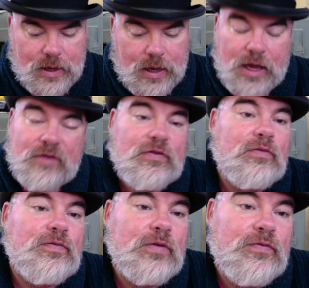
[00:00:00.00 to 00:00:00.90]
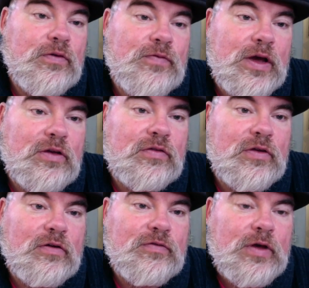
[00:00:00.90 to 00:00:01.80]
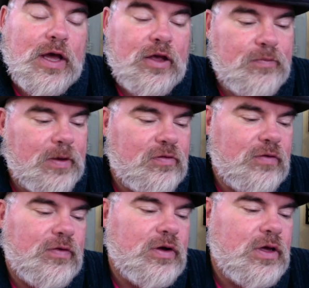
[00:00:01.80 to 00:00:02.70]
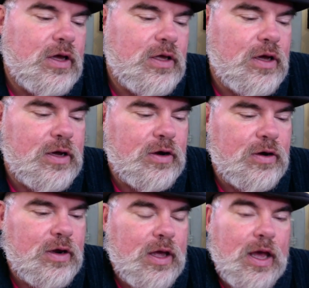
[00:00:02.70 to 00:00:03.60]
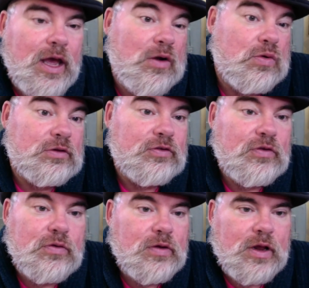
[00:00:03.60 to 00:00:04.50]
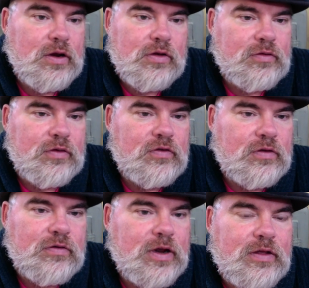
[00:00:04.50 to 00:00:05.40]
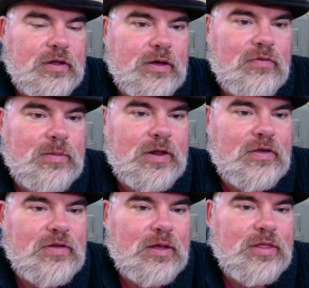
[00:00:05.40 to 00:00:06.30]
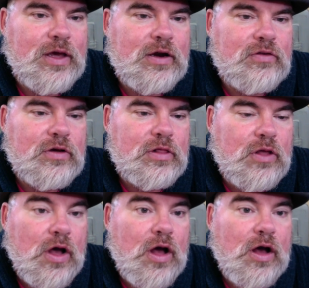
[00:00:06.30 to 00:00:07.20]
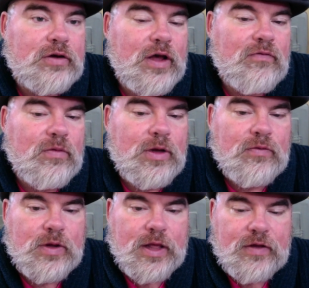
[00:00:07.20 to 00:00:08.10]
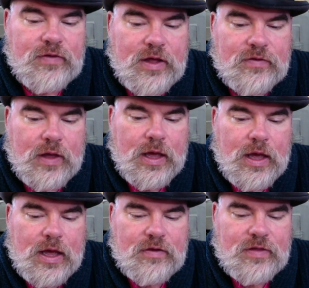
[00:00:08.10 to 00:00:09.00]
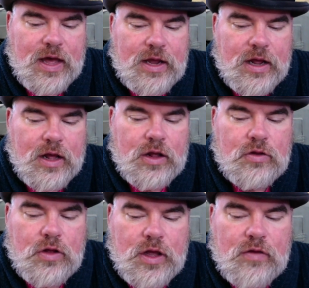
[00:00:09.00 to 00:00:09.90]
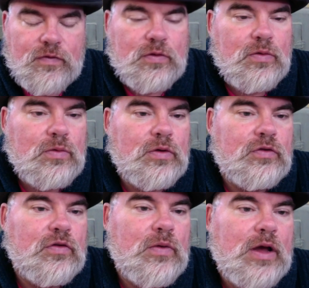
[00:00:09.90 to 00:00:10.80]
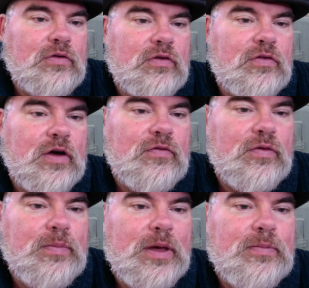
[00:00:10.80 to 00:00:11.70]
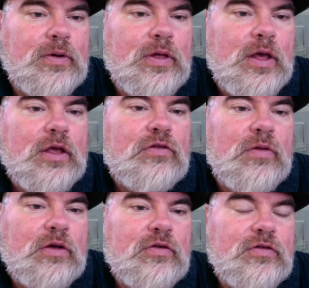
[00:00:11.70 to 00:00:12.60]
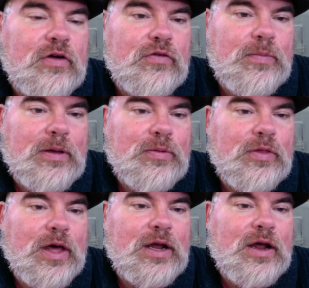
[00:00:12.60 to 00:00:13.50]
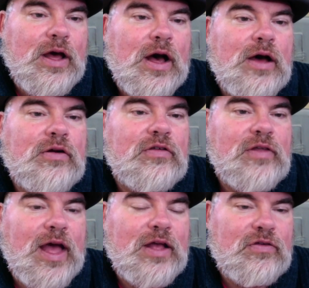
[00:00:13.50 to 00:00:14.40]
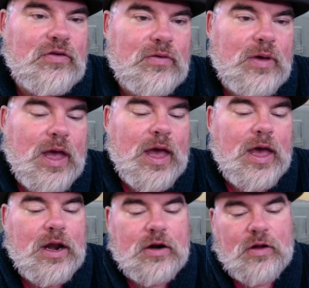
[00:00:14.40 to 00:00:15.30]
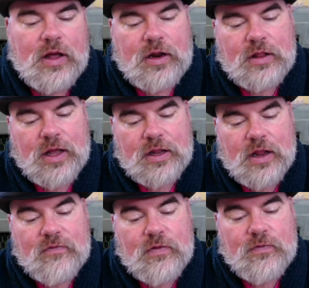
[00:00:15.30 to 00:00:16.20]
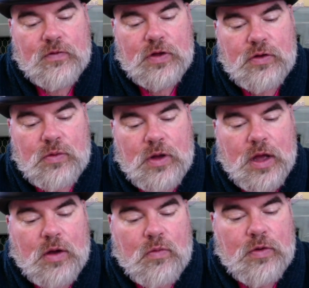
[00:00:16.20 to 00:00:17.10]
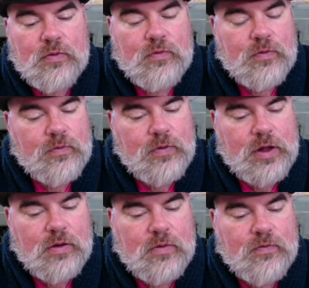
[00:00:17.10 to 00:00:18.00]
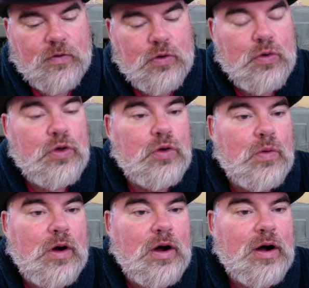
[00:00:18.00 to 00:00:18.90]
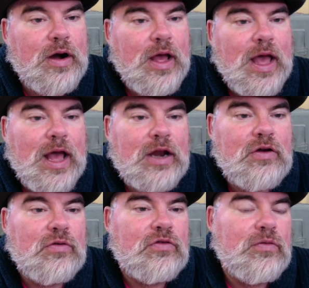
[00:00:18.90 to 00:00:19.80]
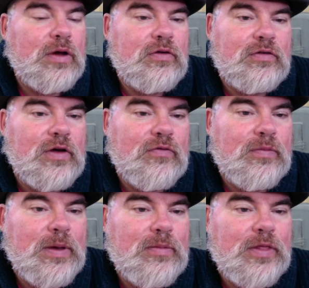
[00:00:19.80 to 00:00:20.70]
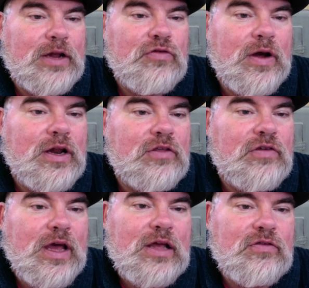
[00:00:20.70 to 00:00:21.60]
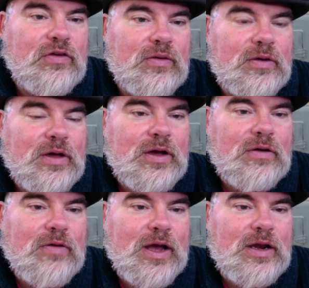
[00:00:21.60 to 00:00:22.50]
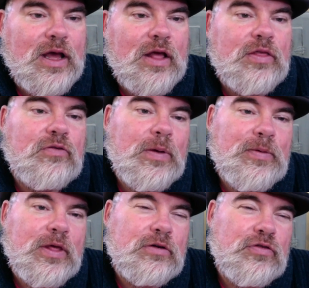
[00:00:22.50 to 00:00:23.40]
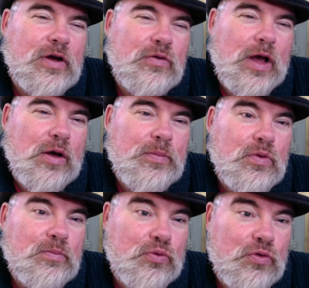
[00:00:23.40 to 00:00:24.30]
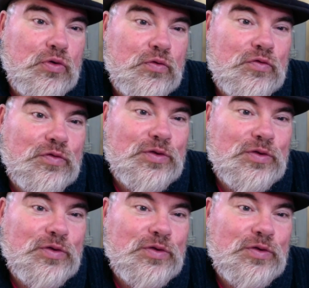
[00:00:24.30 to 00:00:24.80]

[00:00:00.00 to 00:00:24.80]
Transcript: And if you if you find yourself, especially if you're younger and older too, and adults and children, I tell everybody the same thing, and it took a long time for me to realize this, is that if you surround yourself with people, surround yourself with people that understand you and and and love you for you, you know, for who you are, and don't surround yourself with people that try to change you. Right? There's people that'll try to help you improve